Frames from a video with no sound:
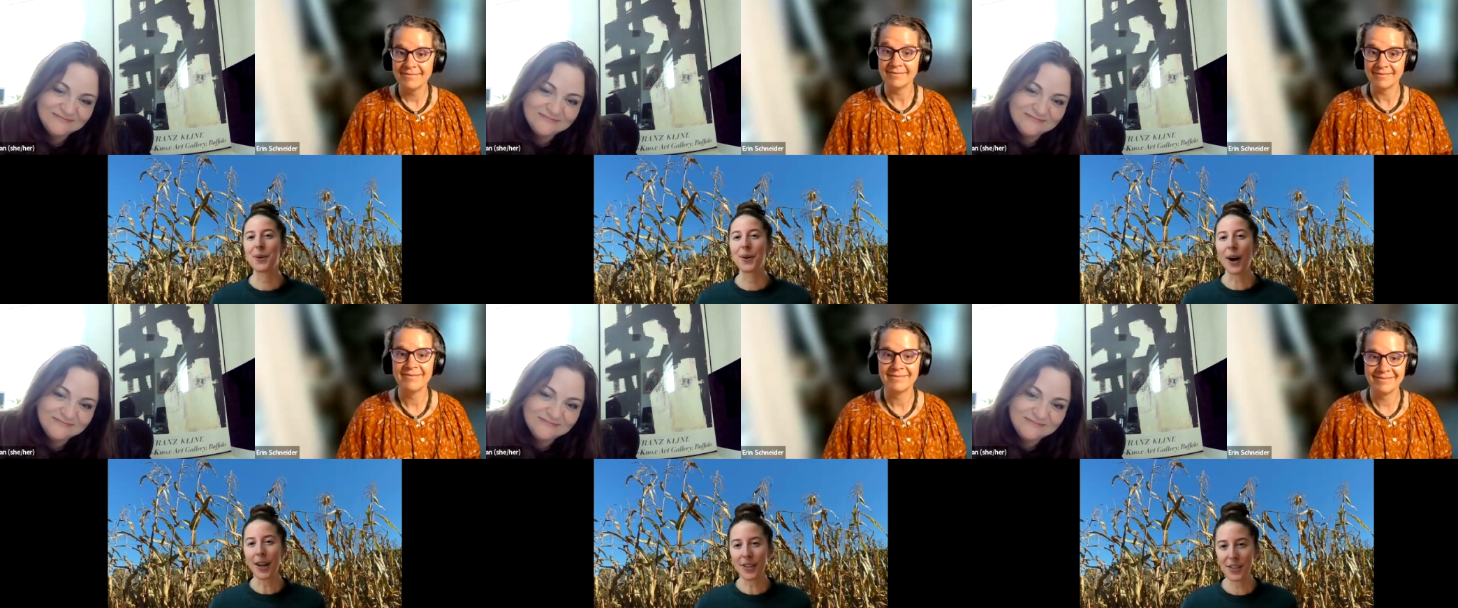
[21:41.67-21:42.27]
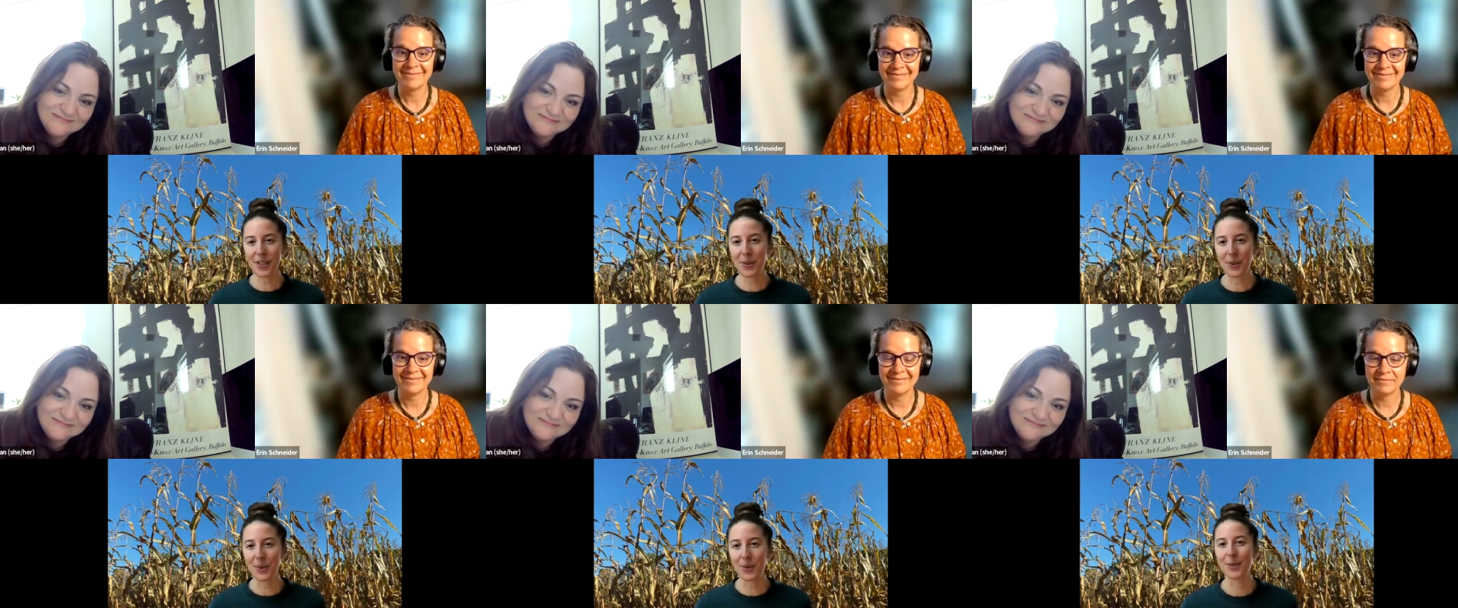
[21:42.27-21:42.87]
Speaker 1: caution
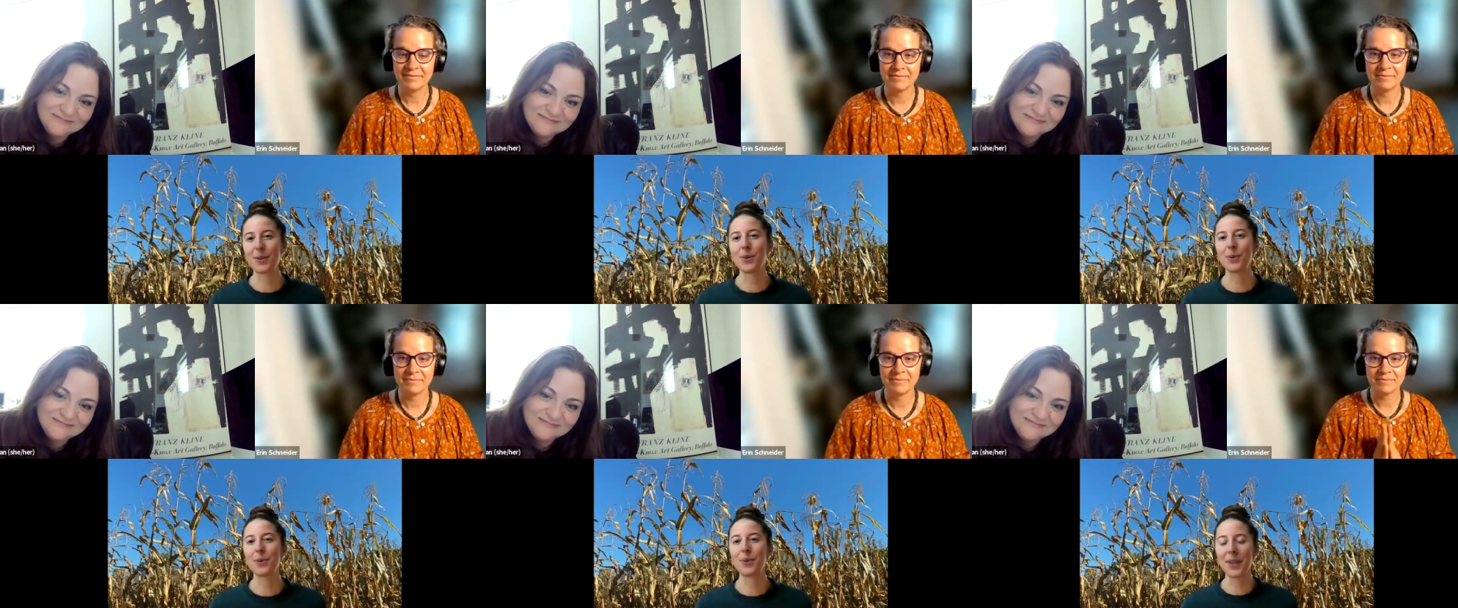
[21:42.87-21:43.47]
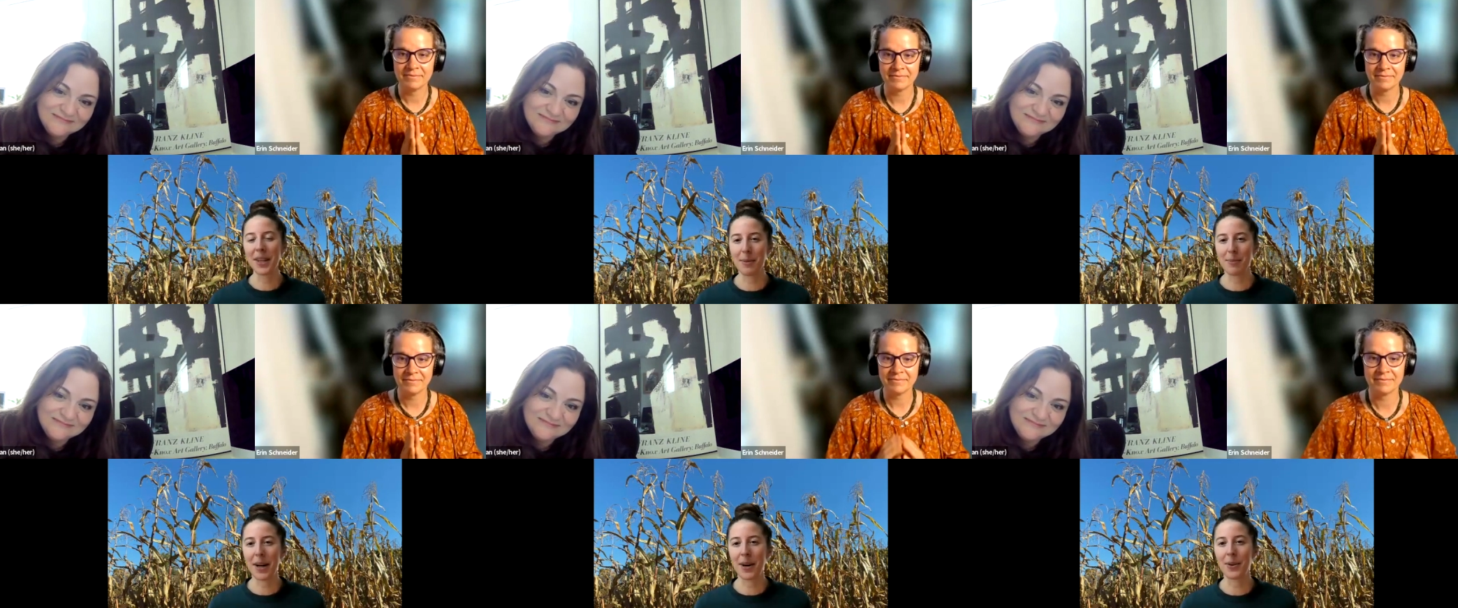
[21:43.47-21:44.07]
you to think
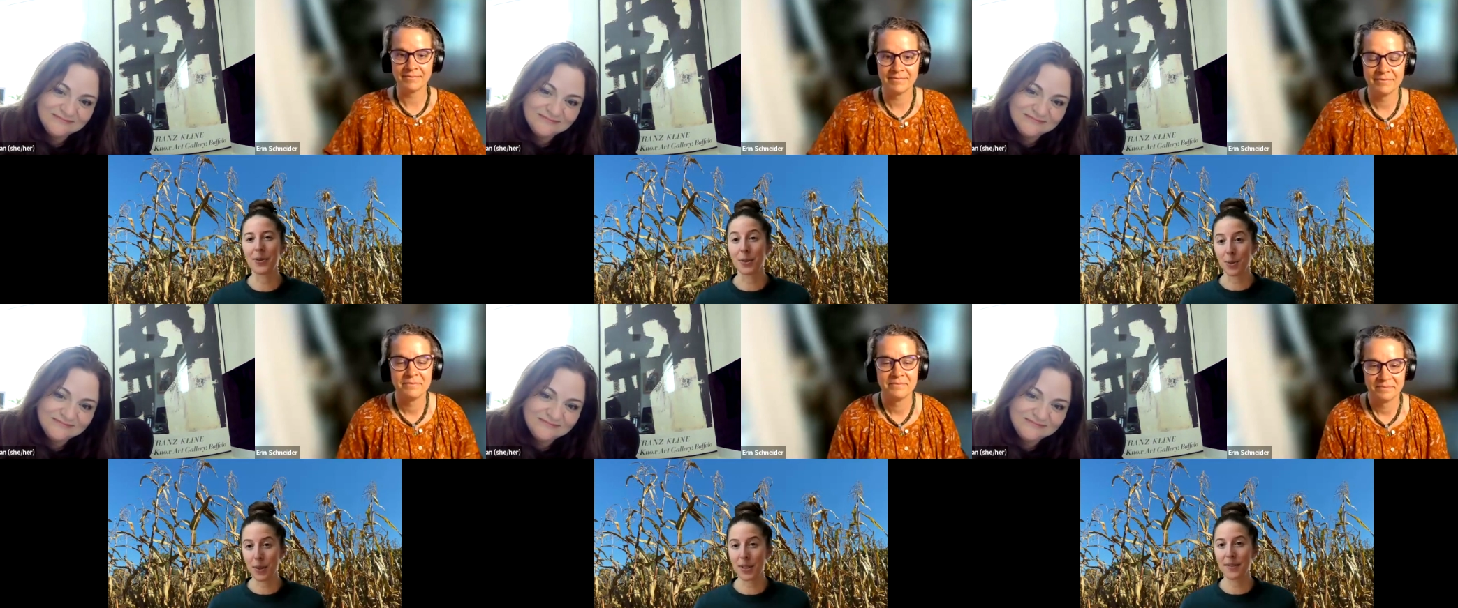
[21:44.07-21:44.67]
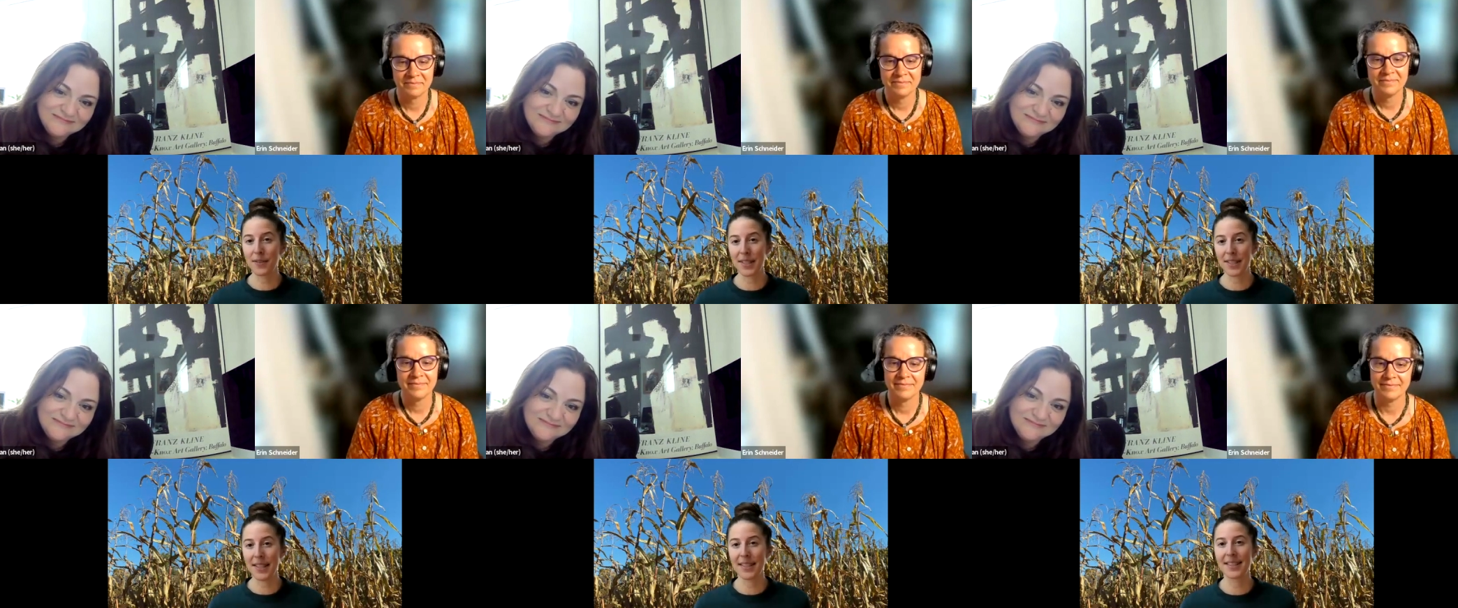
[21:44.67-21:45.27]
about the source of the
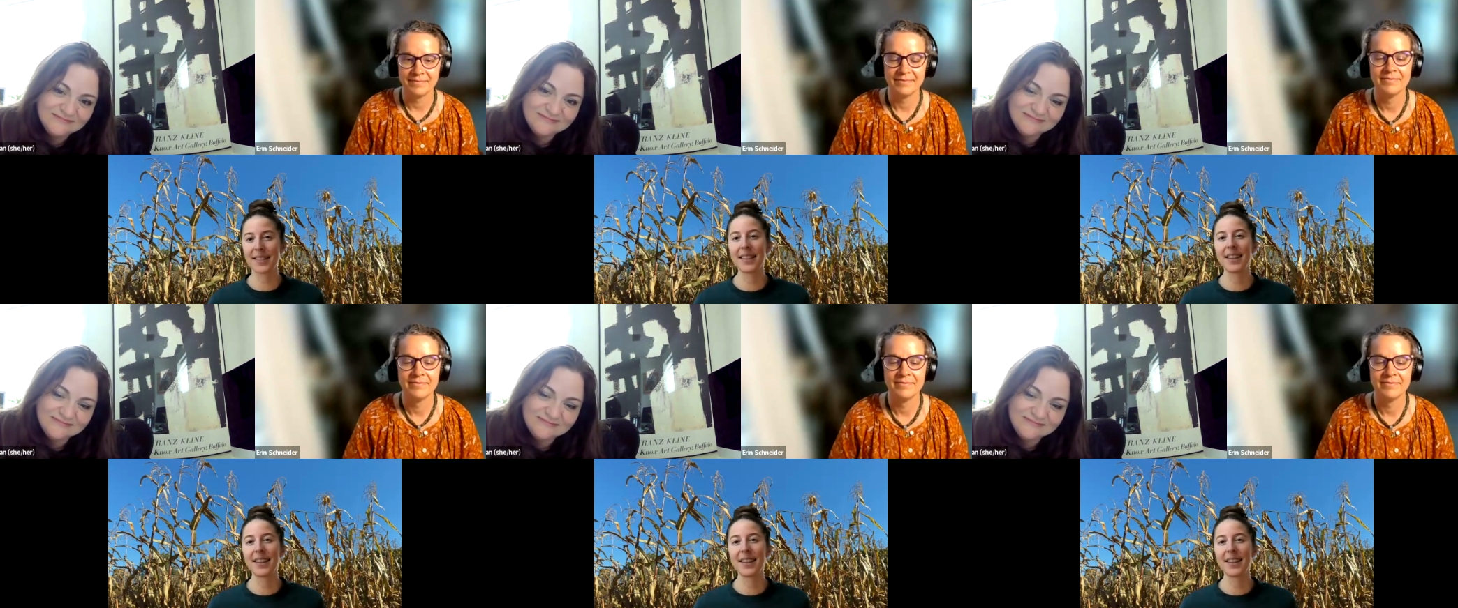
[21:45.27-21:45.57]
seeds